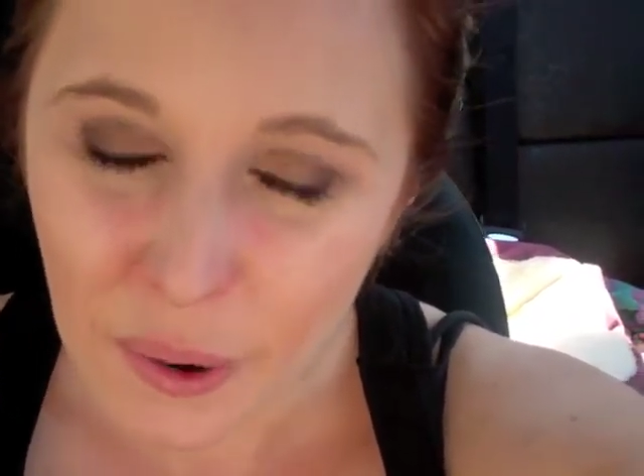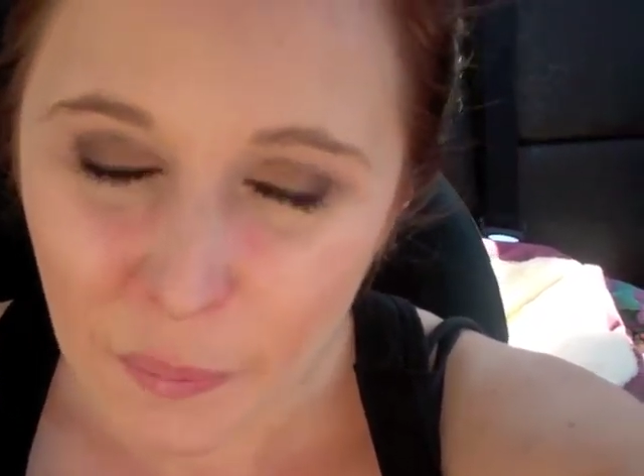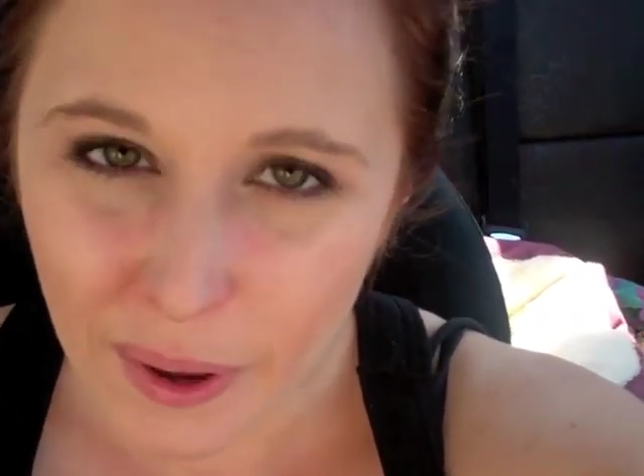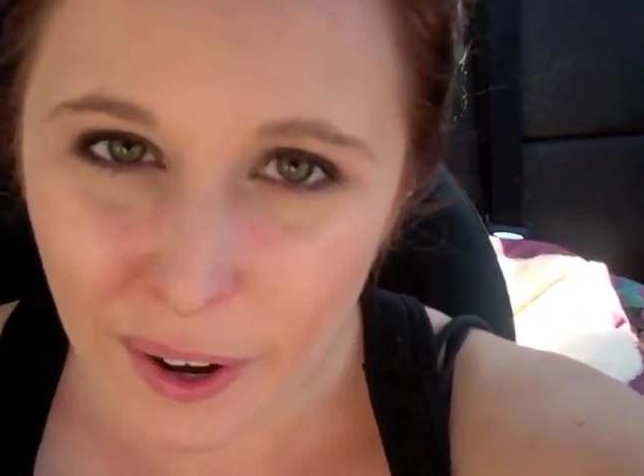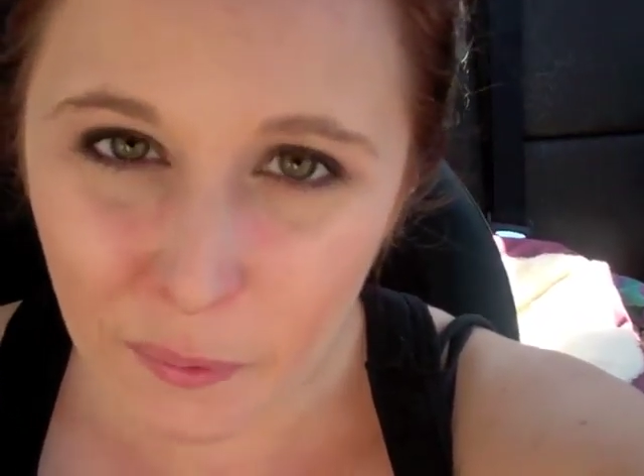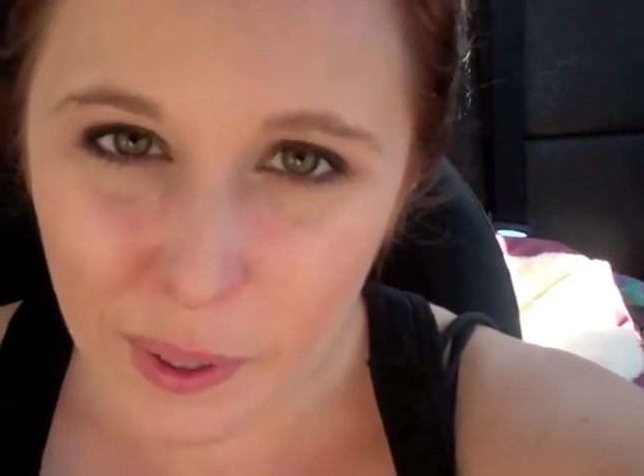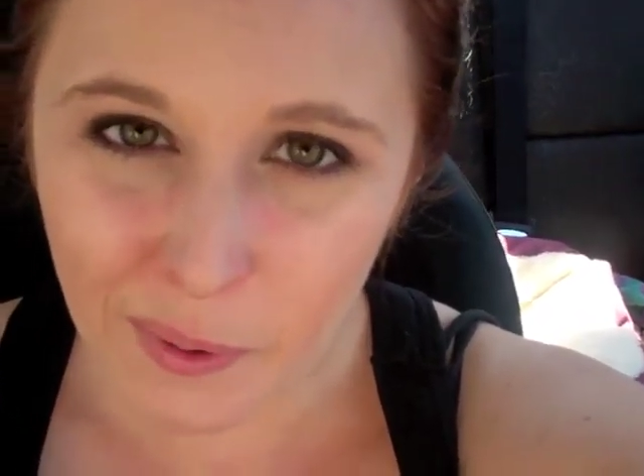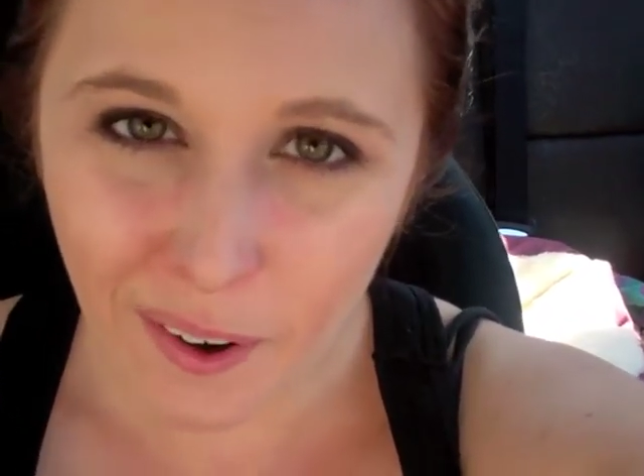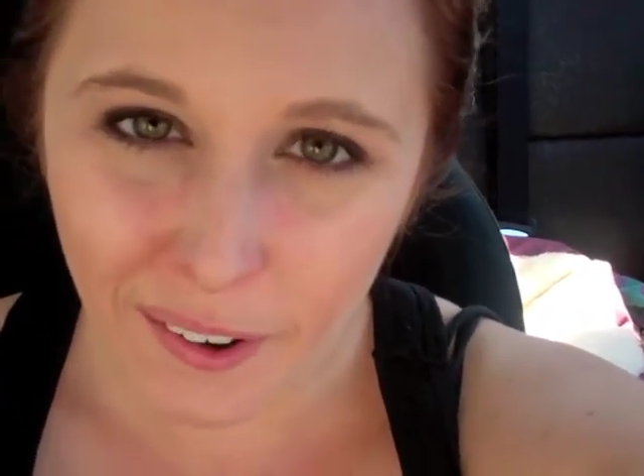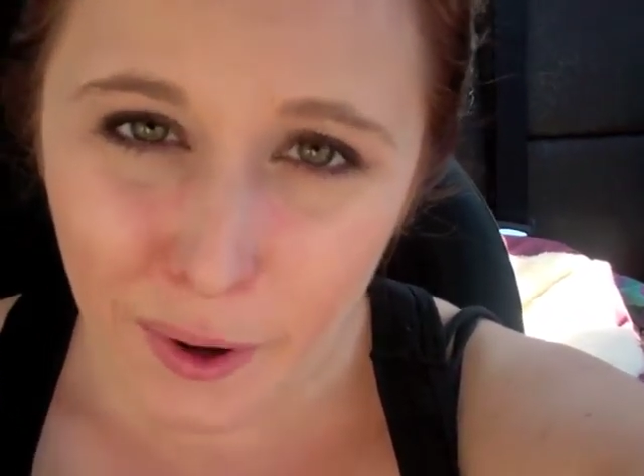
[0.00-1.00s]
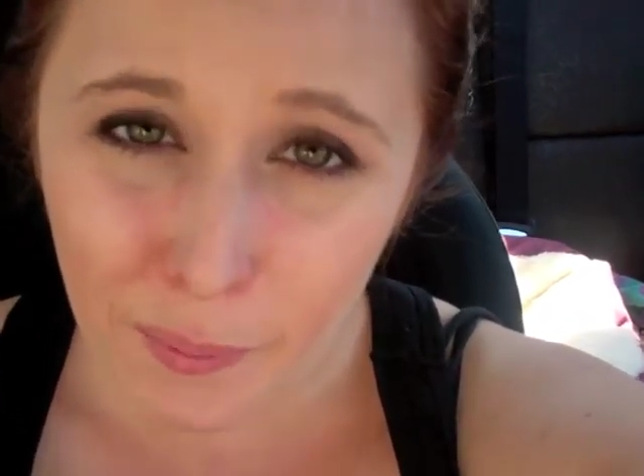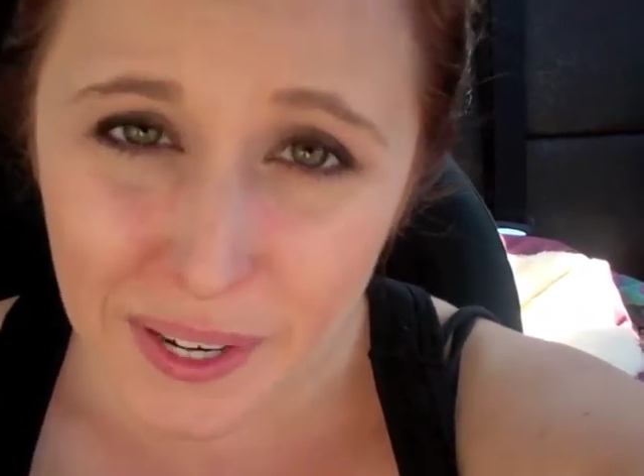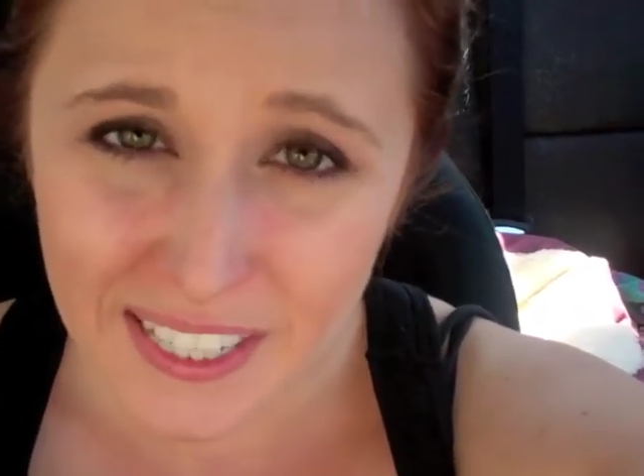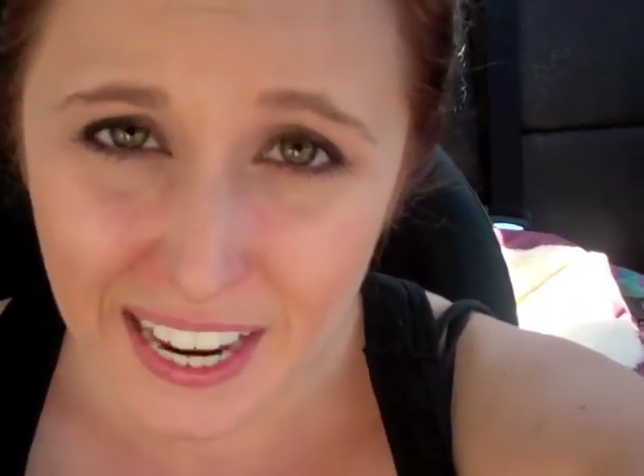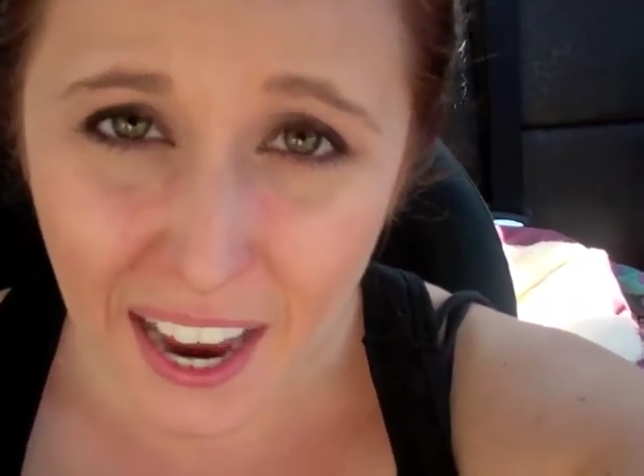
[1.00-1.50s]
when we were on our
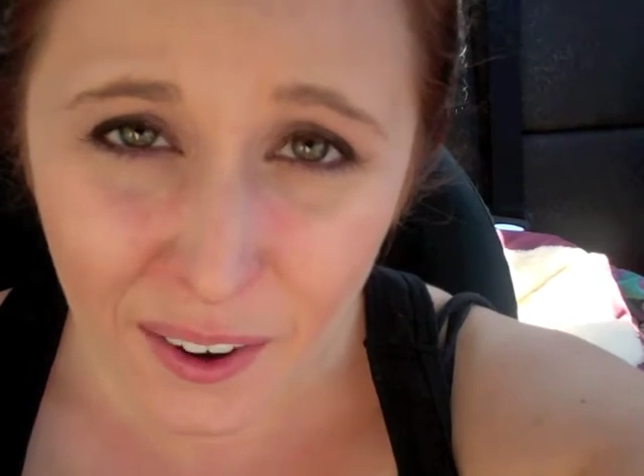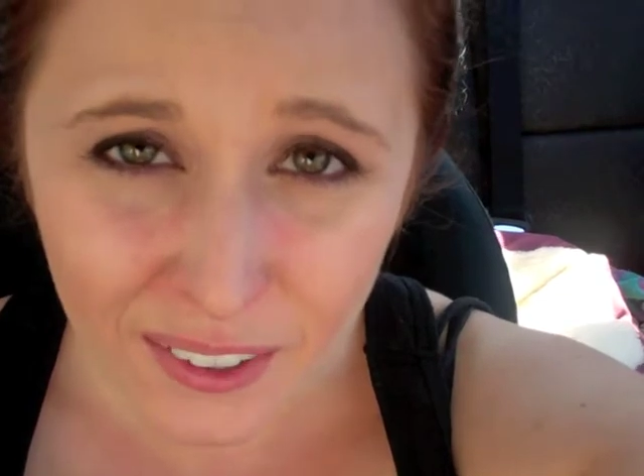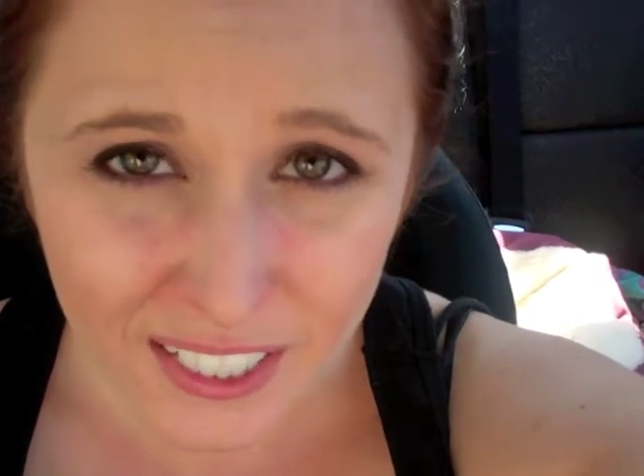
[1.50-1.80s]
way down,